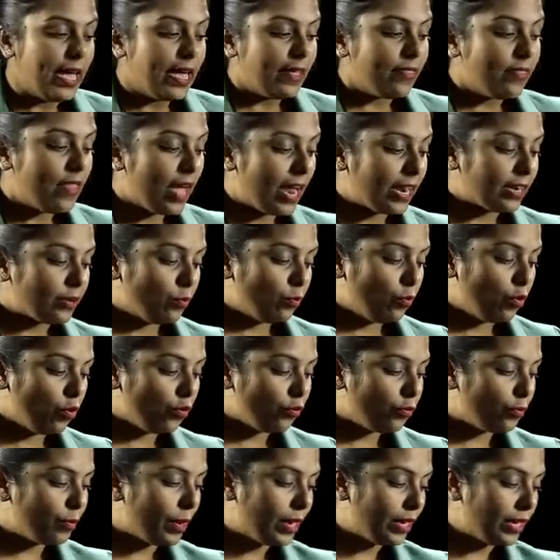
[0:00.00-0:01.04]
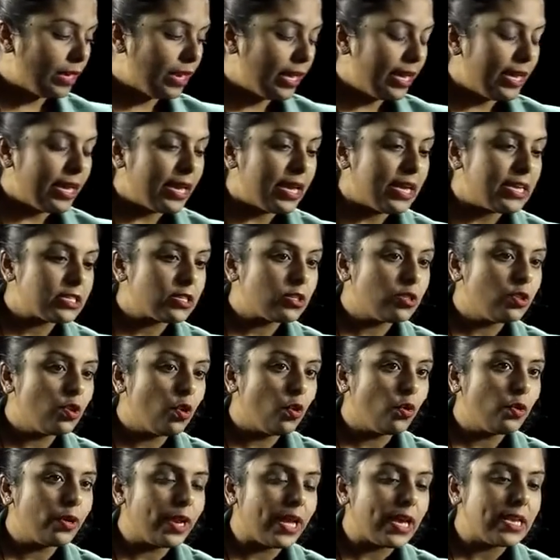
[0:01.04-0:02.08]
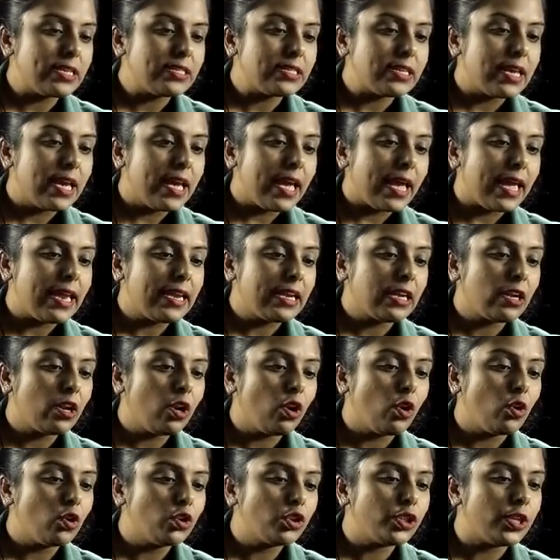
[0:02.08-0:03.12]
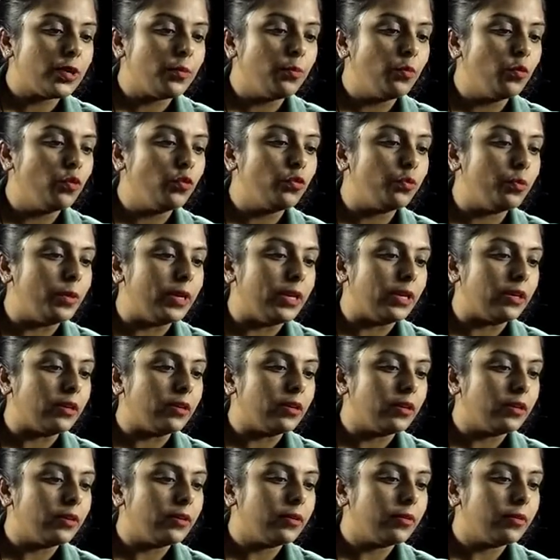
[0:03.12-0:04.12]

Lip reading: that movement is known as Enclosure Movement.